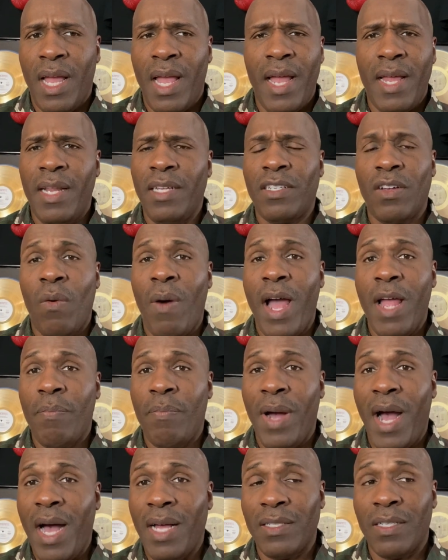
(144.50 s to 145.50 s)
And it's
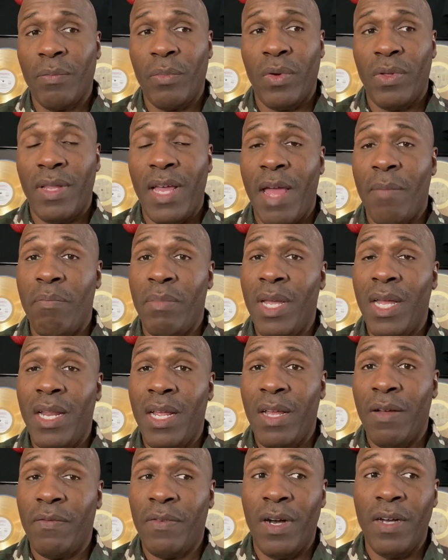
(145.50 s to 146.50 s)
quite possible that
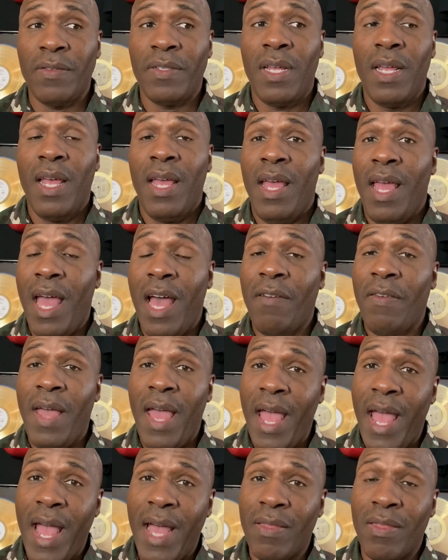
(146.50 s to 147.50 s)
many of us have
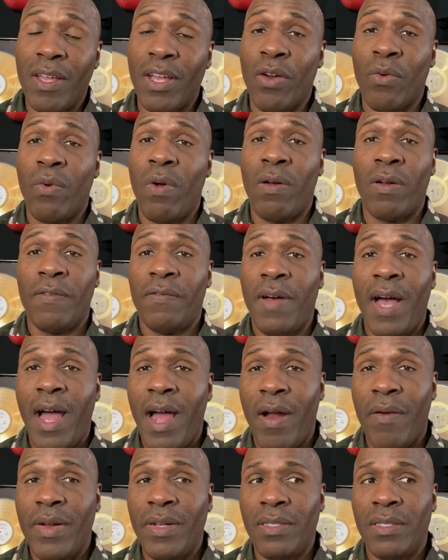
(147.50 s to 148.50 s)
had the
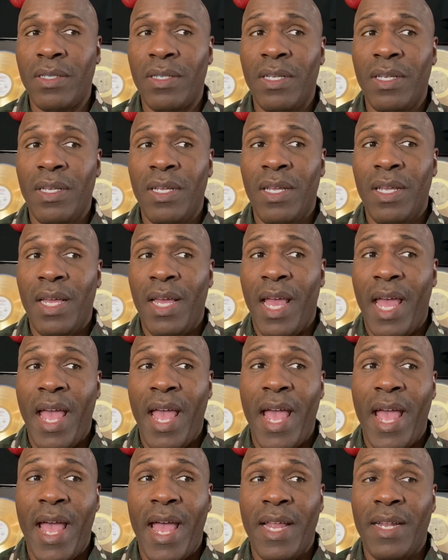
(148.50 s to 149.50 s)
coronavirus
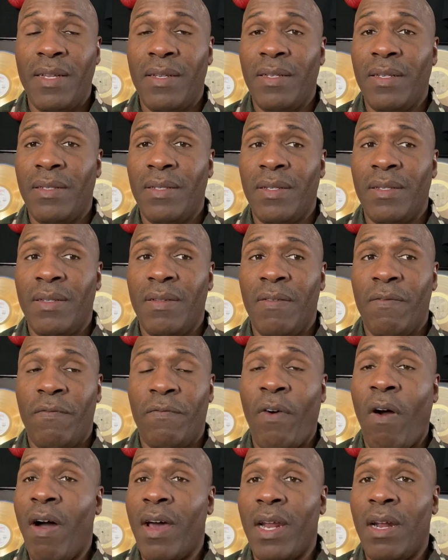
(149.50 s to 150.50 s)
and
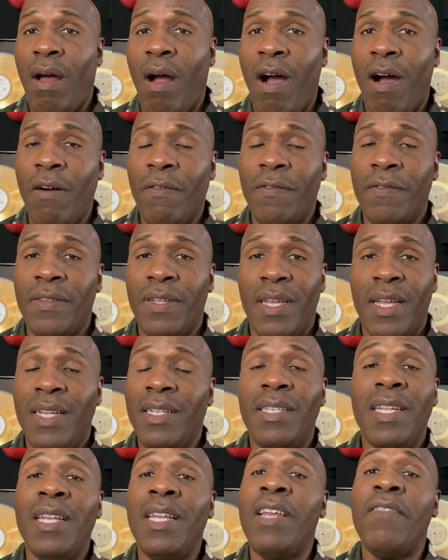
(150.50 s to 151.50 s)
fought it off
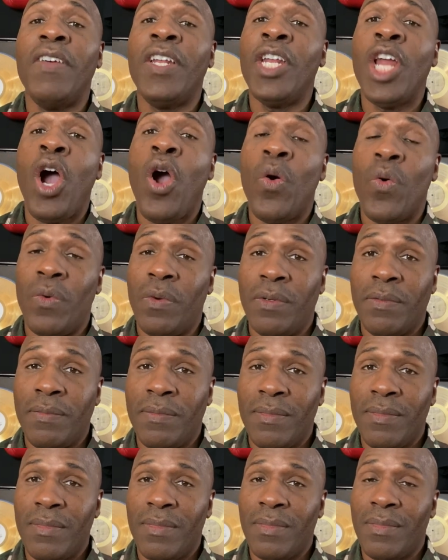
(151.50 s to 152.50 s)
and didn't even know.
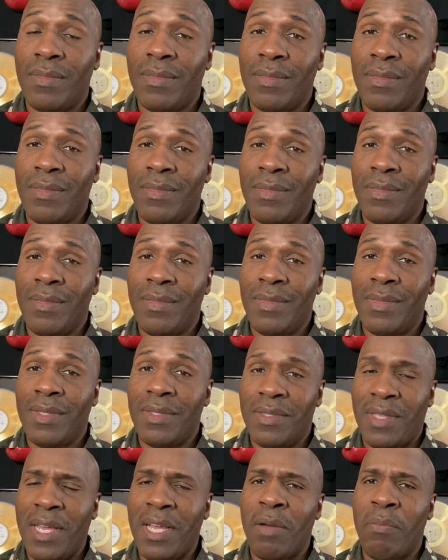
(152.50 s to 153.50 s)

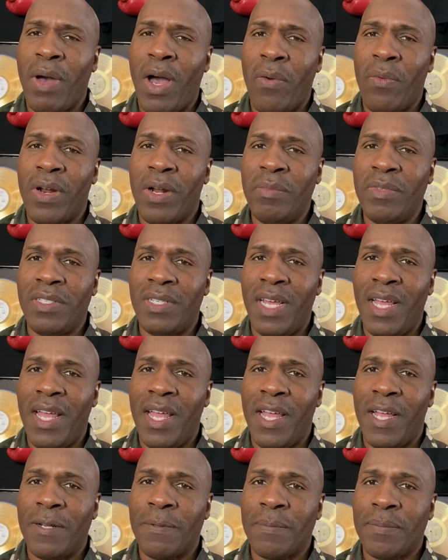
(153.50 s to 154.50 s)
Think about what I'm
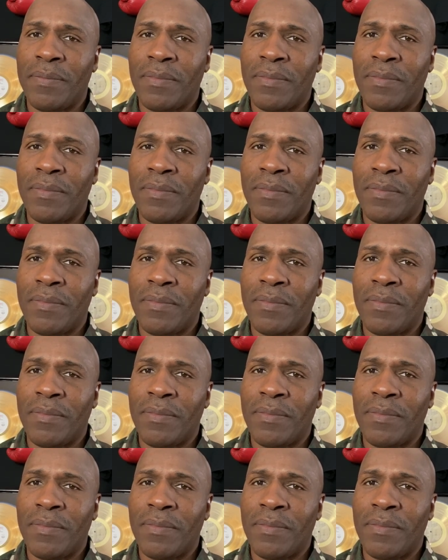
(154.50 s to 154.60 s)
saying.